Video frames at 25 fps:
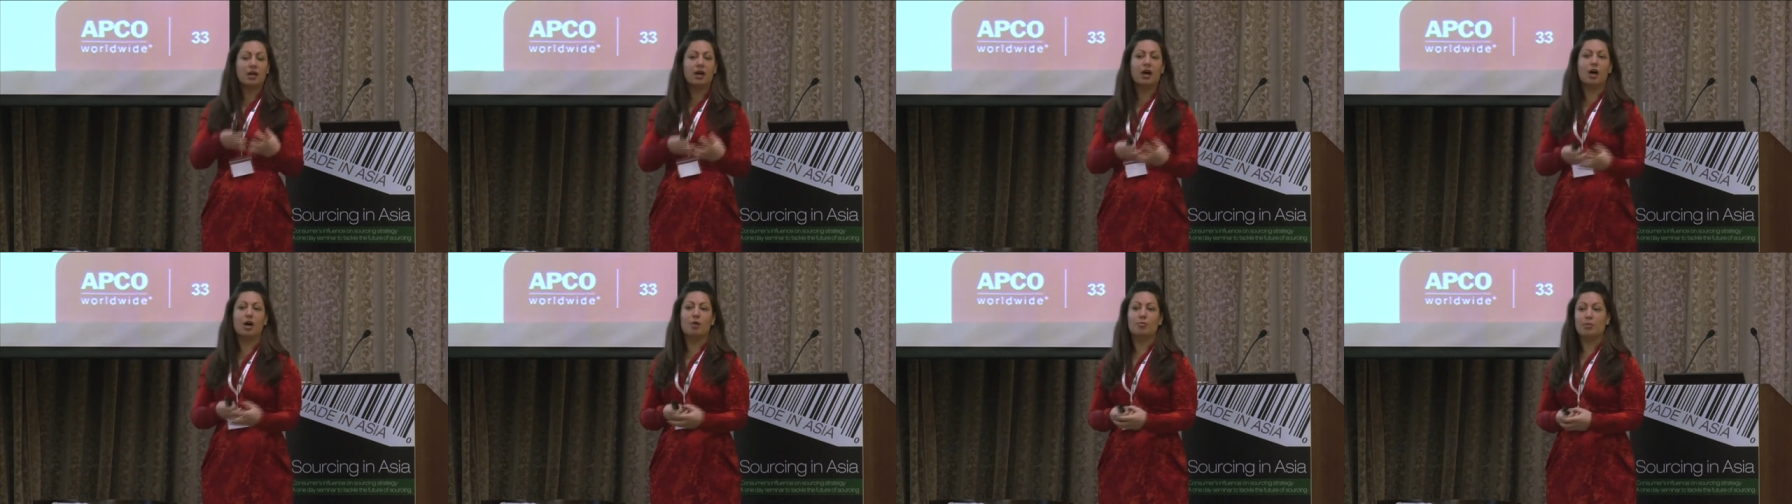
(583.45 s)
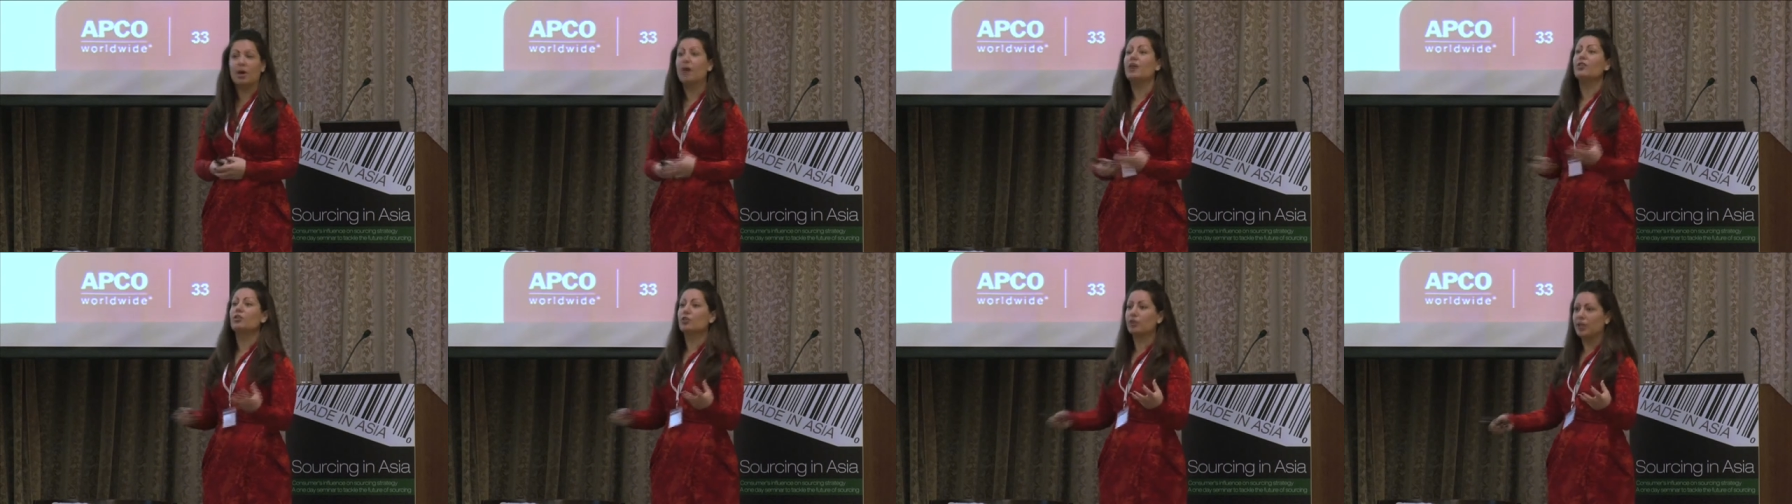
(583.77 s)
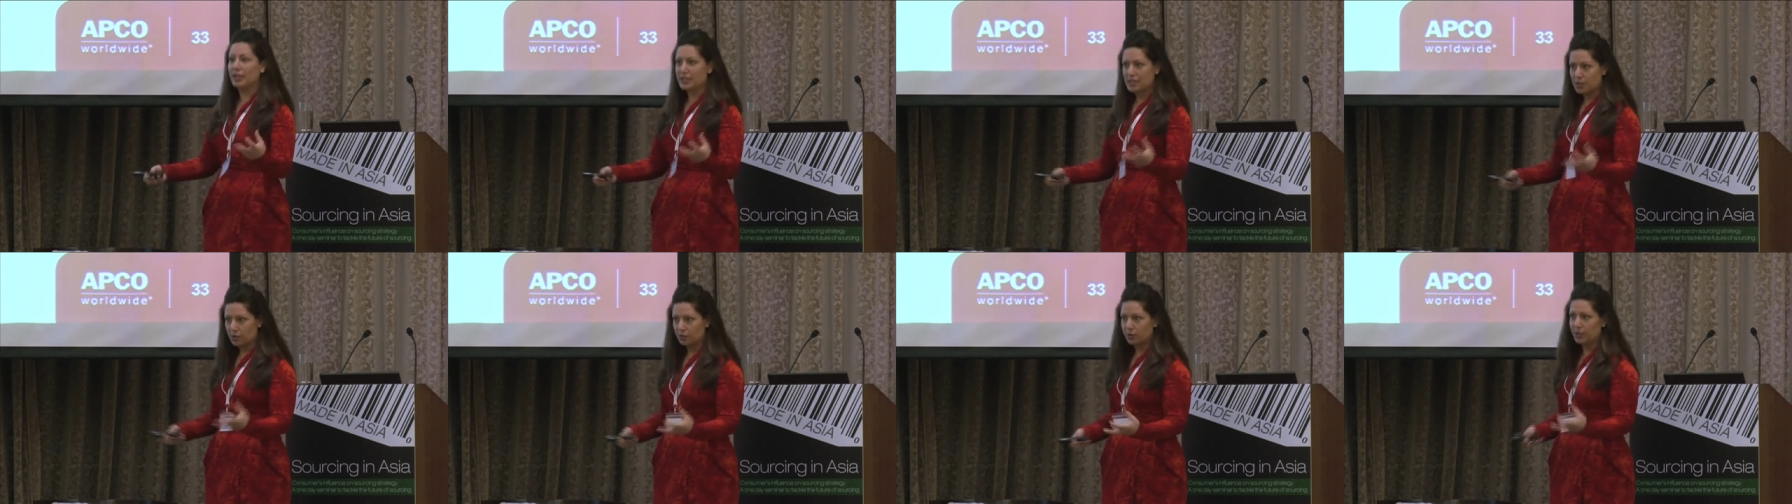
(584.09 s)
um, other
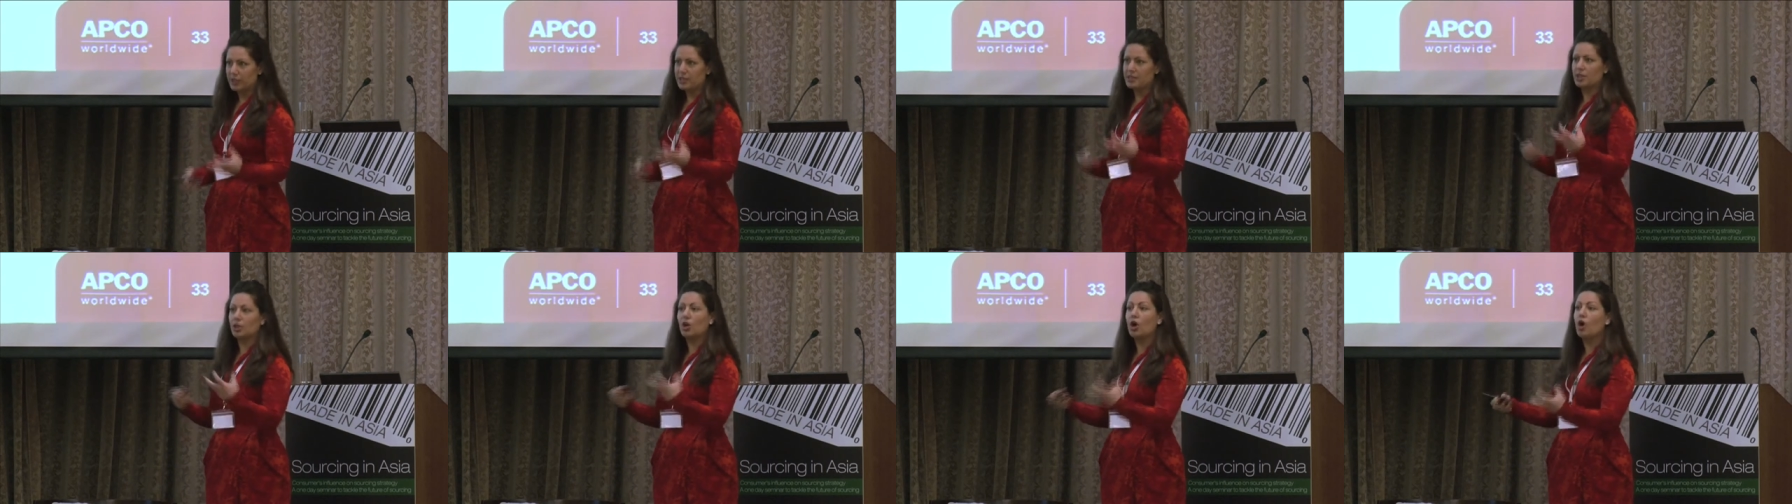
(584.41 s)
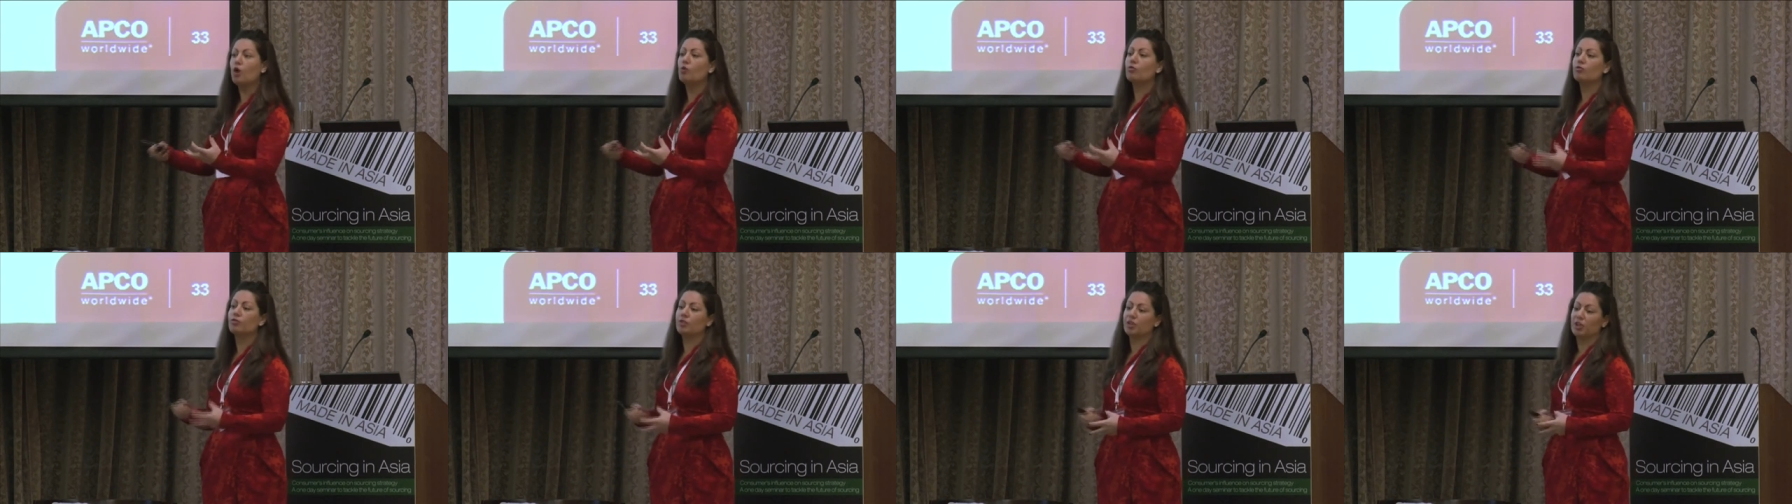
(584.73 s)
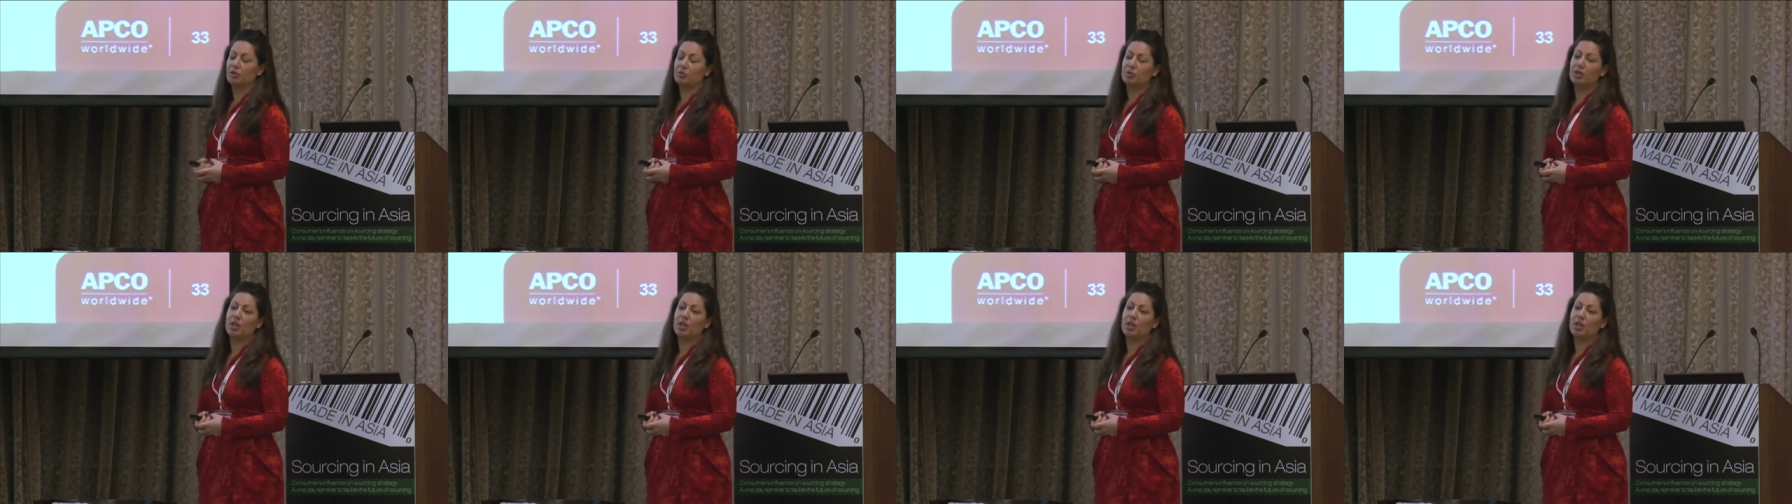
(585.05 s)
SOEs and hopefully